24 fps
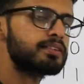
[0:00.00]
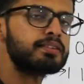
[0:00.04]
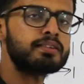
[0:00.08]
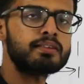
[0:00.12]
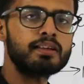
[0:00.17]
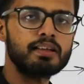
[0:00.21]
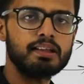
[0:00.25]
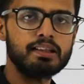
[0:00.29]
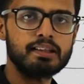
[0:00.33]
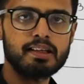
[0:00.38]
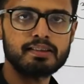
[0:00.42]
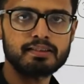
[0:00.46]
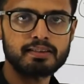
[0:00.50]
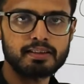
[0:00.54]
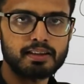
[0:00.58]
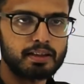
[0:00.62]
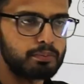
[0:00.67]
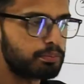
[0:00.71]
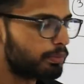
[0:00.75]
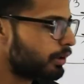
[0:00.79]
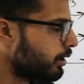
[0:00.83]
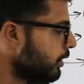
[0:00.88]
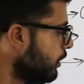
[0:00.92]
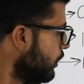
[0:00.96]
is still the
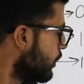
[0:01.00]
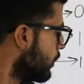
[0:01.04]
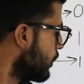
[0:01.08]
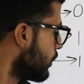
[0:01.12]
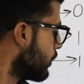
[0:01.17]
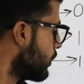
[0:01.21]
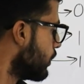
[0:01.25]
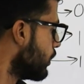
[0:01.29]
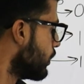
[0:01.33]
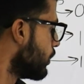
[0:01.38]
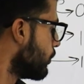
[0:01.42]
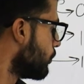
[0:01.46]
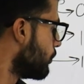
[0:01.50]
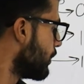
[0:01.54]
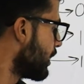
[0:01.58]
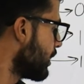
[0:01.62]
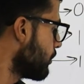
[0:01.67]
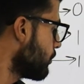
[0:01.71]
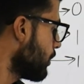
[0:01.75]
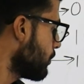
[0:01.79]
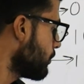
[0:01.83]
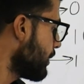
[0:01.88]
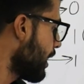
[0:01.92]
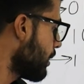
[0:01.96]
same.
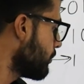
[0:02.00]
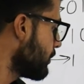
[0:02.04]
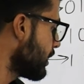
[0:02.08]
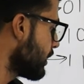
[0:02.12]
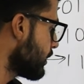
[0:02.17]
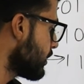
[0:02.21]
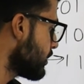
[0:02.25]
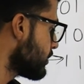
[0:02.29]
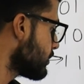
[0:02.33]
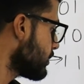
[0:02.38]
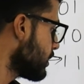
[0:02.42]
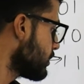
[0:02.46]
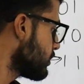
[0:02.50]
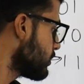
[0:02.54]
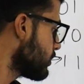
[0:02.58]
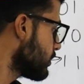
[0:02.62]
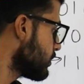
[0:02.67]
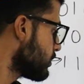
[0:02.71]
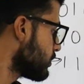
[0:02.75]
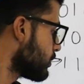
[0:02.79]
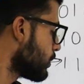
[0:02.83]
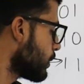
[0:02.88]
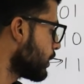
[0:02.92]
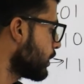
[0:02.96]
Minimum Hamming distance
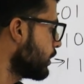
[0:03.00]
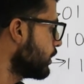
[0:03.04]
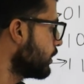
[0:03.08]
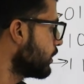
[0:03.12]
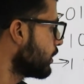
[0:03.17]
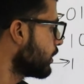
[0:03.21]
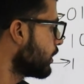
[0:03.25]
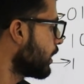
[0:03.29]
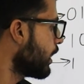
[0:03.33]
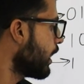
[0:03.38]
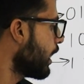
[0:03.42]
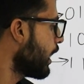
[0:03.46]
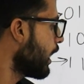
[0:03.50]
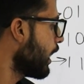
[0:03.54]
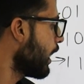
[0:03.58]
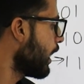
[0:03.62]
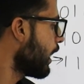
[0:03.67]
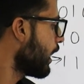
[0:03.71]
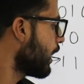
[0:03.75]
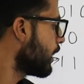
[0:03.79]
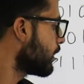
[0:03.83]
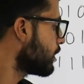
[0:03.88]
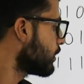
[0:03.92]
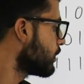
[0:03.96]
is 3
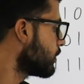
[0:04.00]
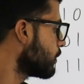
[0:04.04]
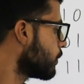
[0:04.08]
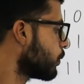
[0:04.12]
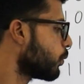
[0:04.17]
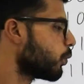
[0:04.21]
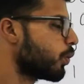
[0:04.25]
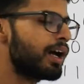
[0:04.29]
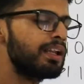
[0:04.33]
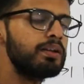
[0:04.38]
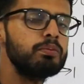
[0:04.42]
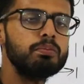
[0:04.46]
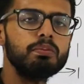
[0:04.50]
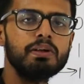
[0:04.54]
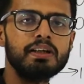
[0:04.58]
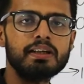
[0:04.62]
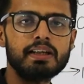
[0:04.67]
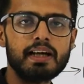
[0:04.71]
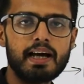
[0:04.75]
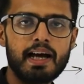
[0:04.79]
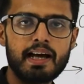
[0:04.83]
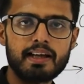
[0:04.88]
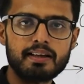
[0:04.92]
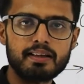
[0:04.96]
and 1
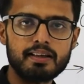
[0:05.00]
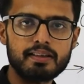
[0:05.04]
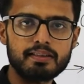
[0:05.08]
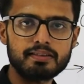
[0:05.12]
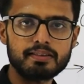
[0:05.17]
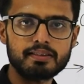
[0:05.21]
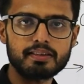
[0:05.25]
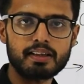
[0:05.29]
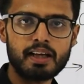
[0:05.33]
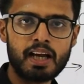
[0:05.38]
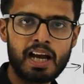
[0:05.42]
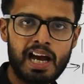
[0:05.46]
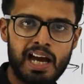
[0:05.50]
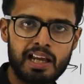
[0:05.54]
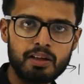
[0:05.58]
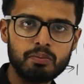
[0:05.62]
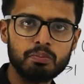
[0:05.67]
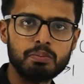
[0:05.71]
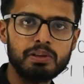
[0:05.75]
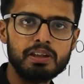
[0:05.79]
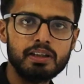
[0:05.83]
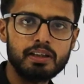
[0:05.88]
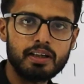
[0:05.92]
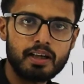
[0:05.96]
bit errors
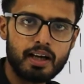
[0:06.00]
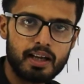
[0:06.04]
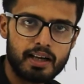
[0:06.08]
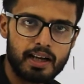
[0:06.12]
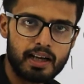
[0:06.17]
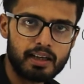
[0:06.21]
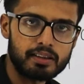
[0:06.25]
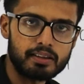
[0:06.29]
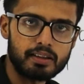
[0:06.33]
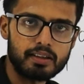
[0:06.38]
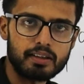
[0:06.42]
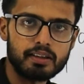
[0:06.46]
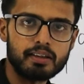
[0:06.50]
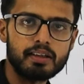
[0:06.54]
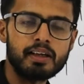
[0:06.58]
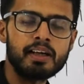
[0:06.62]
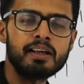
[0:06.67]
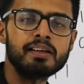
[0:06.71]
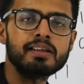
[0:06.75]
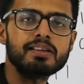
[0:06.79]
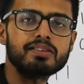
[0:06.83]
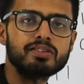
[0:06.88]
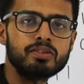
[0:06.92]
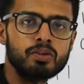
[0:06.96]
can be corrected.
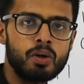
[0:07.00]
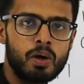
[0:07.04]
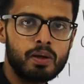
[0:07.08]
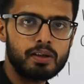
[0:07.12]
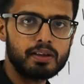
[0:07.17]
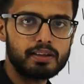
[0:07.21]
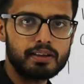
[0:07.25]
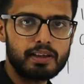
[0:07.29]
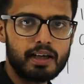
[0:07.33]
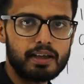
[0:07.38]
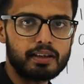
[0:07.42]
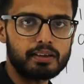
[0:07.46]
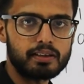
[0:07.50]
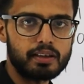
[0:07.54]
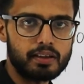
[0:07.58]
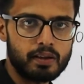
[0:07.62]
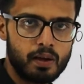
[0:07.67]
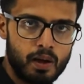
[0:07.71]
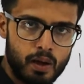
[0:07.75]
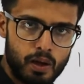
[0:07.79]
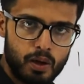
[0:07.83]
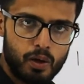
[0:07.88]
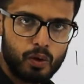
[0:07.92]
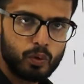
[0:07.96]
It is not detected.
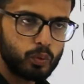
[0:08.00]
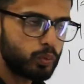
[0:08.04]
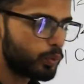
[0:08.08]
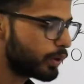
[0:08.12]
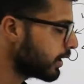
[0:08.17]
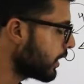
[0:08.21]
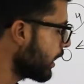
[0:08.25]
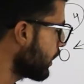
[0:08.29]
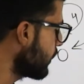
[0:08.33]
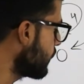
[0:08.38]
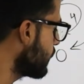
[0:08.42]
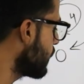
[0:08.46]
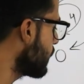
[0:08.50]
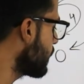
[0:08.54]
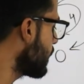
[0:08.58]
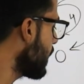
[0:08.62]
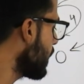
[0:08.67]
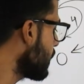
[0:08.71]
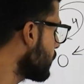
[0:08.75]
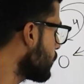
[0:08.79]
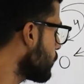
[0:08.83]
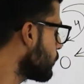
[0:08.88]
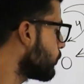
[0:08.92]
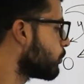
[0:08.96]
We can
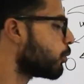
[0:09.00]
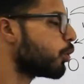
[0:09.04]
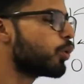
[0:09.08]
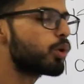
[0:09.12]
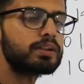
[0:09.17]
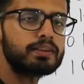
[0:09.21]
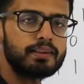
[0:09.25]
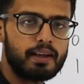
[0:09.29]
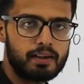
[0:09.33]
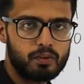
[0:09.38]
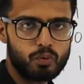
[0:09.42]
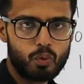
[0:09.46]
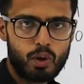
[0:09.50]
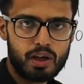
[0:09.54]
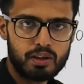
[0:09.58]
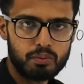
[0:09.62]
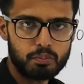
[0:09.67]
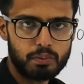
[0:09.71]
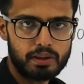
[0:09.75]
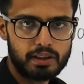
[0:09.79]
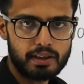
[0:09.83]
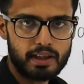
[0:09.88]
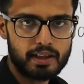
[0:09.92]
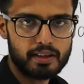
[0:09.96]
detect more than
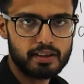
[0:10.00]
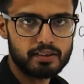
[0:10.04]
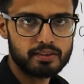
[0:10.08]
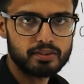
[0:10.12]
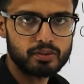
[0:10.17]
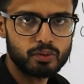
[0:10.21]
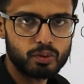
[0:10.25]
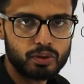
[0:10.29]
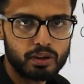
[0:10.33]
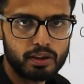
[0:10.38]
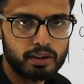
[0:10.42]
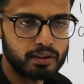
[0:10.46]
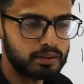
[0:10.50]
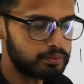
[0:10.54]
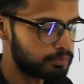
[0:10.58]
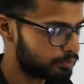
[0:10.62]
1 bit errors. Okay.